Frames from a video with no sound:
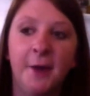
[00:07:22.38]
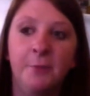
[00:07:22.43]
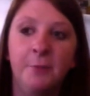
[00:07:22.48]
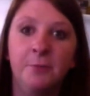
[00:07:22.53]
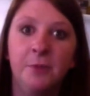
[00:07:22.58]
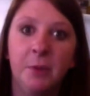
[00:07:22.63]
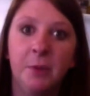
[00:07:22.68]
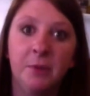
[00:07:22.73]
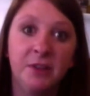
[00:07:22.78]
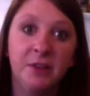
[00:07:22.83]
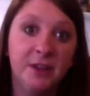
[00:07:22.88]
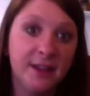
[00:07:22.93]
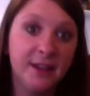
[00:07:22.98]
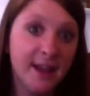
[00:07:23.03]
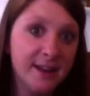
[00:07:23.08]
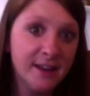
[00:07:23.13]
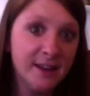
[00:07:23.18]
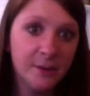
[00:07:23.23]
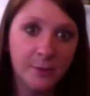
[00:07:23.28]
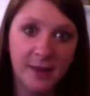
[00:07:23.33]
But the
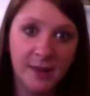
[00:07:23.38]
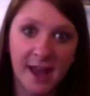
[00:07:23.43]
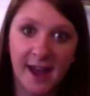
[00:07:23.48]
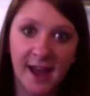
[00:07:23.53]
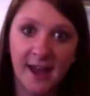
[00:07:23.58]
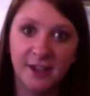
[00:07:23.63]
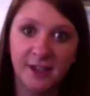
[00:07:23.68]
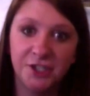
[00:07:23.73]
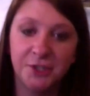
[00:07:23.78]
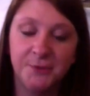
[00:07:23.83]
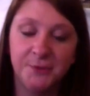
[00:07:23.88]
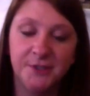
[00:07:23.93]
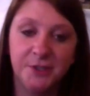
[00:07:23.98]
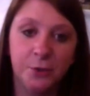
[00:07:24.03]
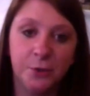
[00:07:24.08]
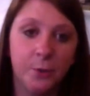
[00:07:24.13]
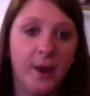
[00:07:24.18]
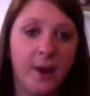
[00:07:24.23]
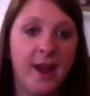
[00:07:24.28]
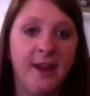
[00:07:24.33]
lady that we had, she was
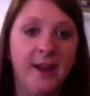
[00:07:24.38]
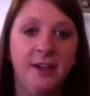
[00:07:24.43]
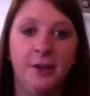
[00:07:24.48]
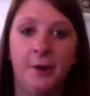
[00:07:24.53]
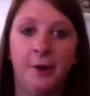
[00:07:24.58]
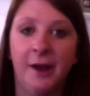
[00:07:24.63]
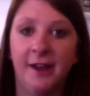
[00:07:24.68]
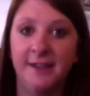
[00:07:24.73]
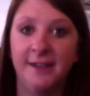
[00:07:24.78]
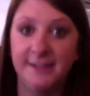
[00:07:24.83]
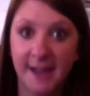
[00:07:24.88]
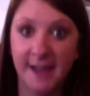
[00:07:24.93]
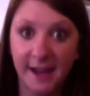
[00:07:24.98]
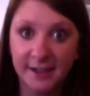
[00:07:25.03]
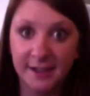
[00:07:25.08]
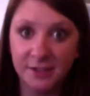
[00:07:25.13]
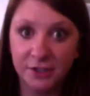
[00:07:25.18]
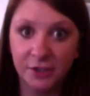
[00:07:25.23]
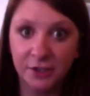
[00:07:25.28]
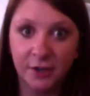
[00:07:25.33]
great. I could
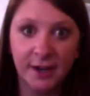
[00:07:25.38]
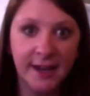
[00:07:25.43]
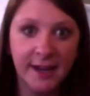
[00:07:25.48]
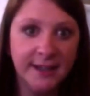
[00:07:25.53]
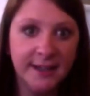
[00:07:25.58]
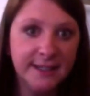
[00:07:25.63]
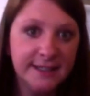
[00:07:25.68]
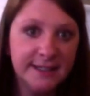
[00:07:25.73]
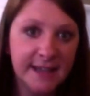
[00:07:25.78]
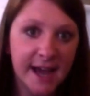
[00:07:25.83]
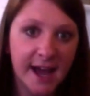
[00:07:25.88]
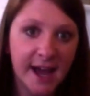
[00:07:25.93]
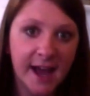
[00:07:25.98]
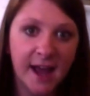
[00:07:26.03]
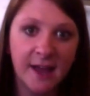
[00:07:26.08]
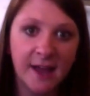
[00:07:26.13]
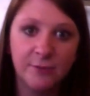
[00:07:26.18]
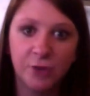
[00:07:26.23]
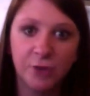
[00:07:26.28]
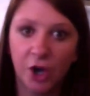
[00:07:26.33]
text her
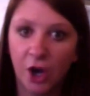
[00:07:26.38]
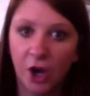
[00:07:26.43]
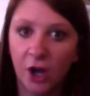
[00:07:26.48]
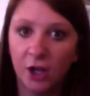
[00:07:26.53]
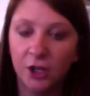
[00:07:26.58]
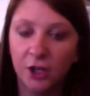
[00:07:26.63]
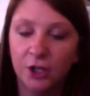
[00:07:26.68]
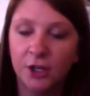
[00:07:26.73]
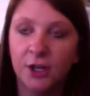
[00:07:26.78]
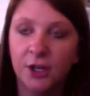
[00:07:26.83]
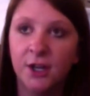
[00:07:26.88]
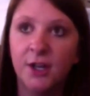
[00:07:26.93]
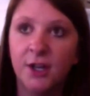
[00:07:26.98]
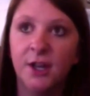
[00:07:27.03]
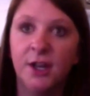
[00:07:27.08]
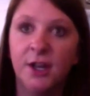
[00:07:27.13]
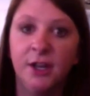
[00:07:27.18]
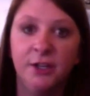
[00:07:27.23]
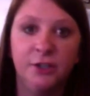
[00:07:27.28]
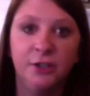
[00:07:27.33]
anytime, call her.
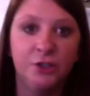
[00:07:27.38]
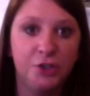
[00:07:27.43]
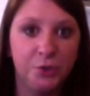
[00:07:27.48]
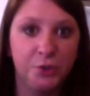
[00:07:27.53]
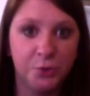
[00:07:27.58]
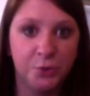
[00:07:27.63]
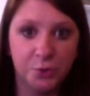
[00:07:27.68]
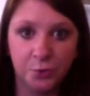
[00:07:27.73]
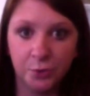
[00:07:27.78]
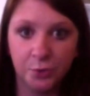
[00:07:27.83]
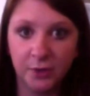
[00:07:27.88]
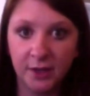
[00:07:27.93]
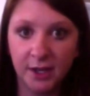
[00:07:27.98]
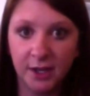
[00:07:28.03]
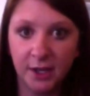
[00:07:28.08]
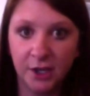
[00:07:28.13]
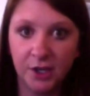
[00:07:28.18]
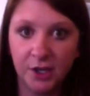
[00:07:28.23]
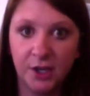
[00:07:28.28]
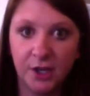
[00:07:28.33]
She was really
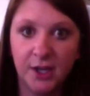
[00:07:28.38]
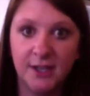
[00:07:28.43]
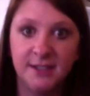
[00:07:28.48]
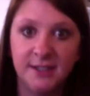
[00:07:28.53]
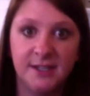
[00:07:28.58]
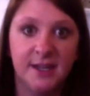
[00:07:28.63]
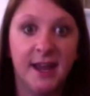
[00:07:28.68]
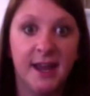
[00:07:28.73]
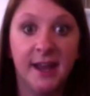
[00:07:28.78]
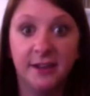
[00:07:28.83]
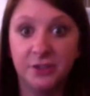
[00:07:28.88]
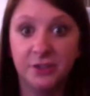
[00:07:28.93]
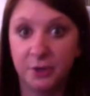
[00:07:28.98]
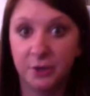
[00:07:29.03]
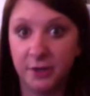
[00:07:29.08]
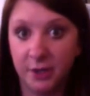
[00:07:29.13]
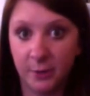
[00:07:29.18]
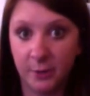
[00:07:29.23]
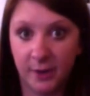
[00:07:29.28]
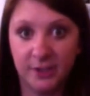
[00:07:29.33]
good to answer
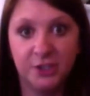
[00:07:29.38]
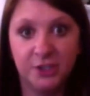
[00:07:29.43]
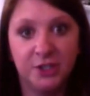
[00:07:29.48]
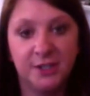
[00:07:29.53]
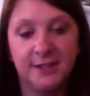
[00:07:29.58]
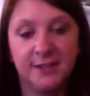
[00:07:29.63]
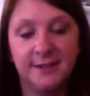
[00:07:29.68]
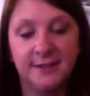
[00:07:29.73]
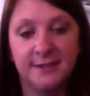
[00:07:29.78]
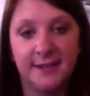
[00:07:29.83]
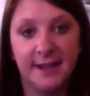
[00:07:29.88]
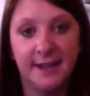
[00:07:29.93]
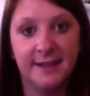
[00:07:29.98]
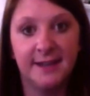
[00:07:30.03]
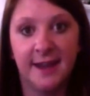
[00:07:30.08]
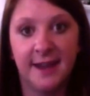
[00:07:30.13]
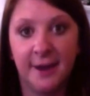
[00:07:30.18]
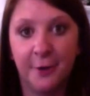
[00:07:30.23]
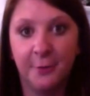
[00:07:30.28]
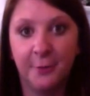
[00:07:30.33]
any questions and to
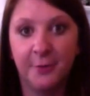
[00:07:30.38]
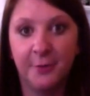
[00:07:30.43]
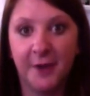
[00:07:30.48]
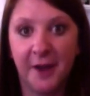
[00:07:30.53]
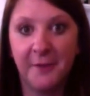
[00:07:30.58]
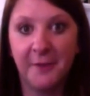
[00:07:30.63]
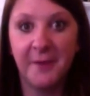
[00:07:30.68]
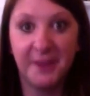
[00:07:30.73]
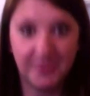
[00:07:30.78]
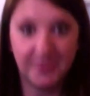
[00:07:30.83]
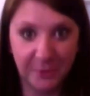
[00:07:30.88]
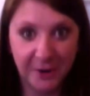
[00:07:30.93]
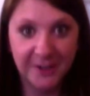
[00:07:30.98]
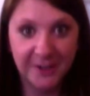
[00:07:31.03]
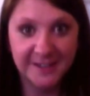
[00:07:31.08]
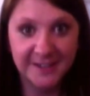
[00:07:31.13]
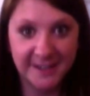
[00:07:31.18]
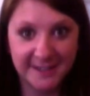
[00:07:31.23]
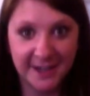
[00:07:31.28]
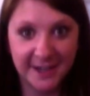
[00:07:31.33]
help kind of make the
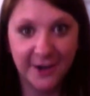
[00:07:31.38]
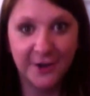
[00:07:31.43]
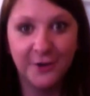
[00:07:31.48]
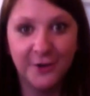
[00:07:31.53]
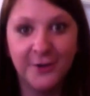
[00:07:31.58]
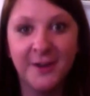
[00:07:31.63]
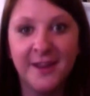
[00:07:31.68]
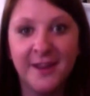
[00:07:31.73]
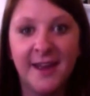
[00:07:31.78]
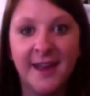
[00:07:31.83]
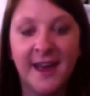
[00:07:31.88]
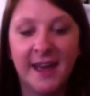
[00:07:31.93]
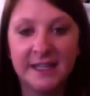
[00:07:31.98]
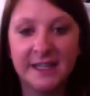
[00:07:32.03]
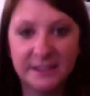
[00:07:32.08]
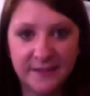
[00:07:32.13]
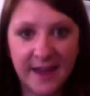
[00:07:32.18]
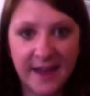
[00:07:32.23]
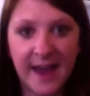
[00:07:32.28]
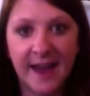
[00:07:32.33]
process go
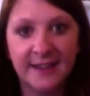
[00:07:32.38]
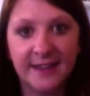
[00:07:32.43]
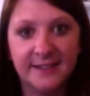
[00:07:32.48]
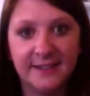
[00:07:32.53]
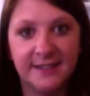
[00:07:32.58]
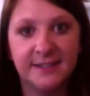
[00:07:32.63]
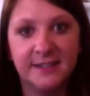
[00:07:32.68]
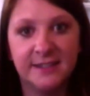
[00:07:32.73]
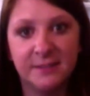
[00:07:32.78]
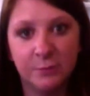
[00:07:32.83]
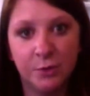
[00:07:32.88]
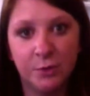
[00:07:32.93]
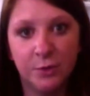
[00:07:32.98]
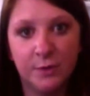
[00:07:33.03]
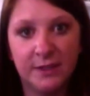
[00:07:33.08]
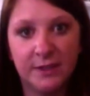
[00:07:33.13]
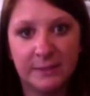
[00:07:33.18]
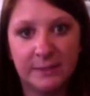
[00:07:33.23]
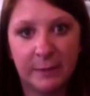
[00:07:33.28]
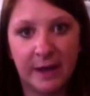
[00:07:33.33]
as fast and as
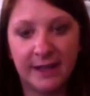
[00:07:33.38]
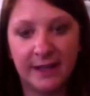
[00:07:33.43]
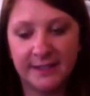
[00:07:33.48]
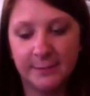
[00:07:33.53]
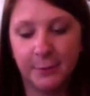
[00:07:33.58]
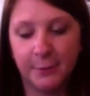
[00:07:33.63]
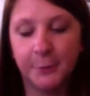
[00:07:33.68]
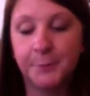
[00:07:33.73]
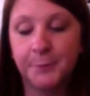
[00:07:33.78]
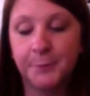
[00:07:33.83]
smooth as possible.